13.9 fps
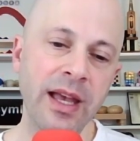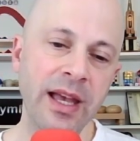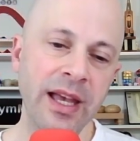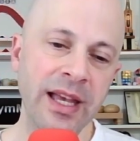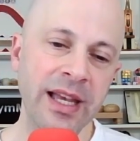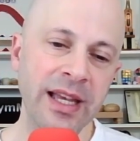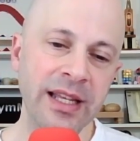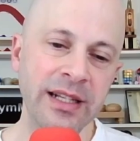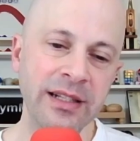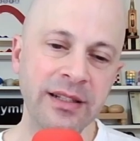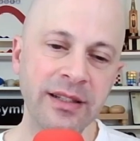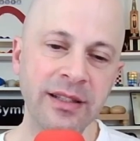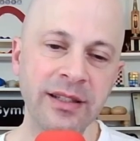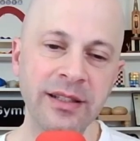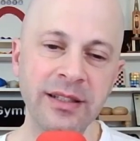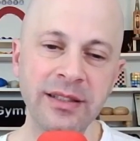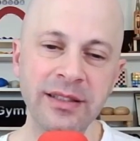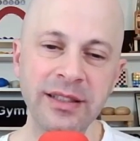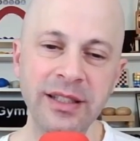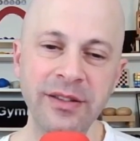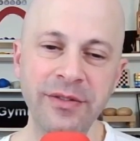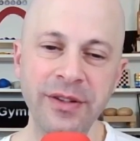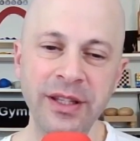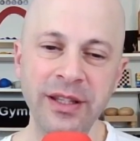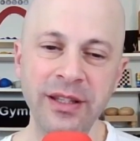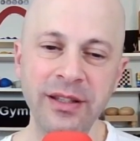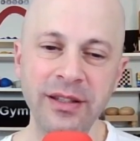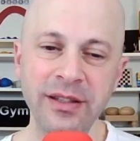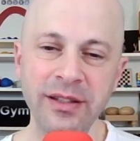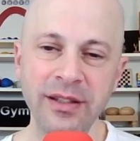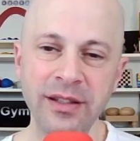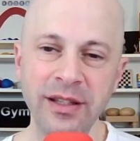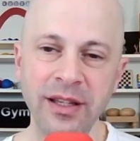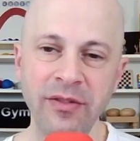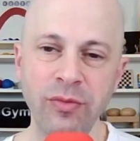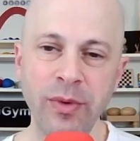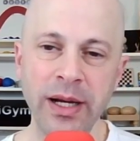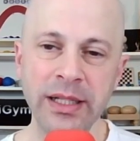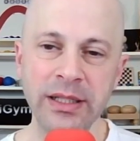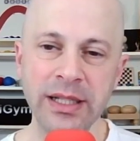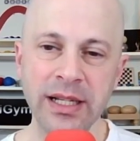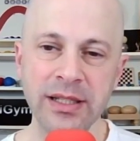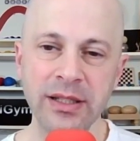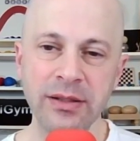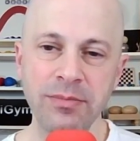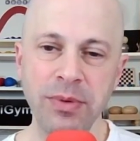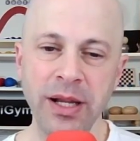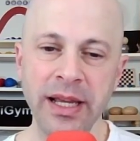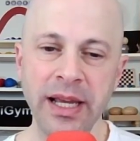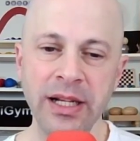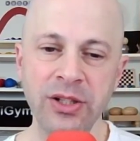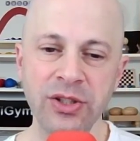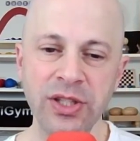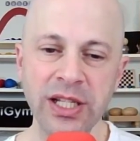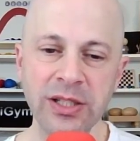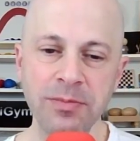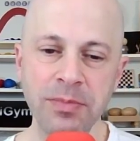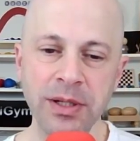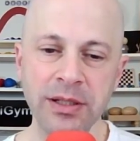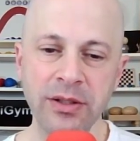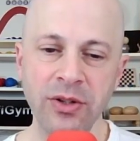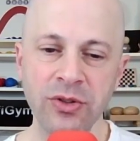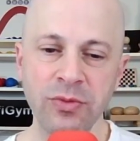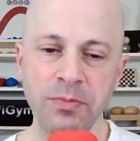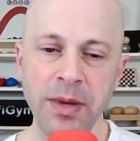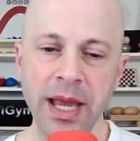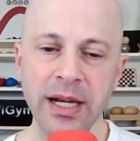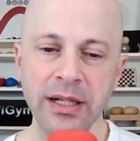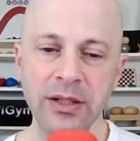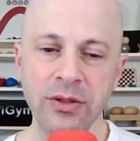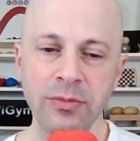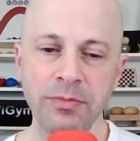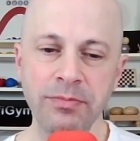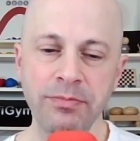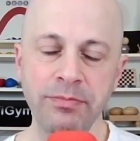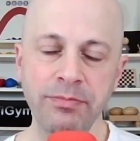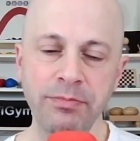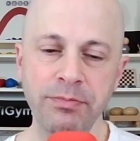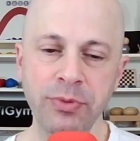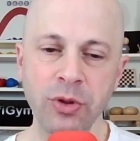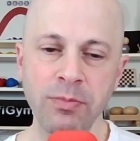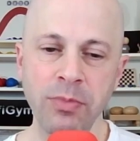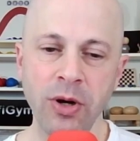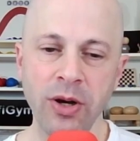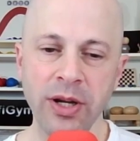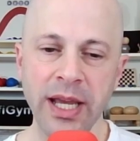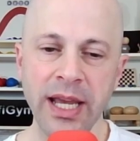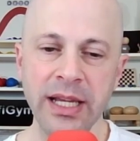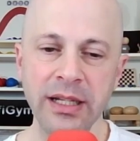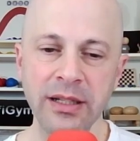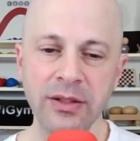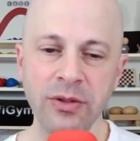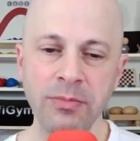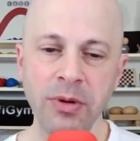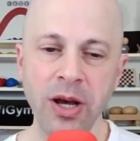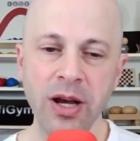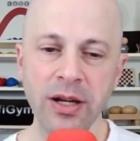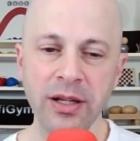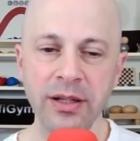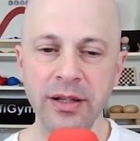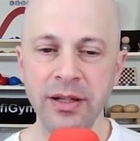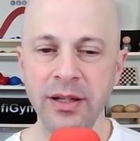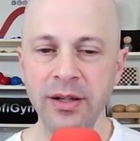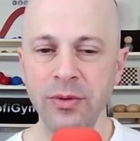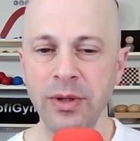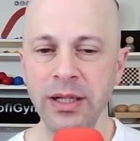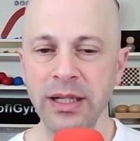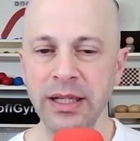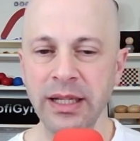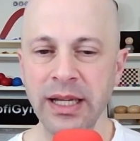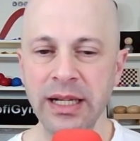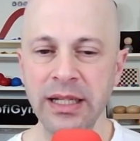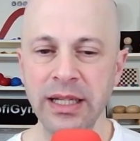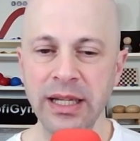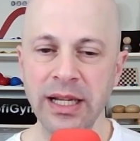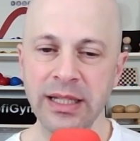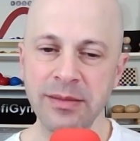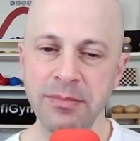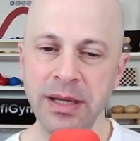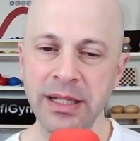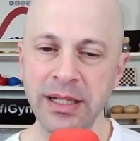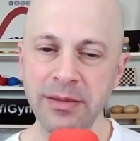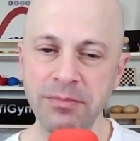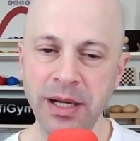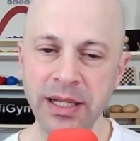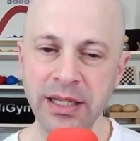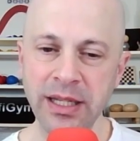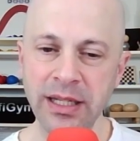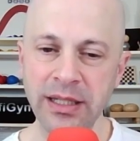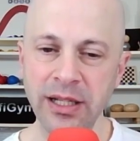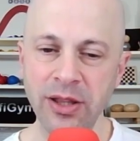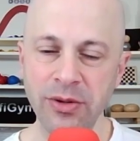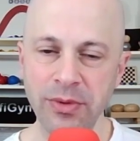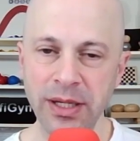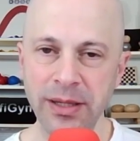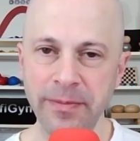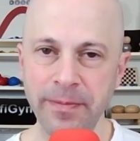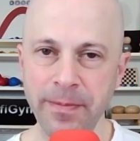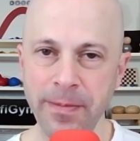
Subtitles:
And if white doesn't play h6 but goes back to block, well, again, he gets mated by king d3.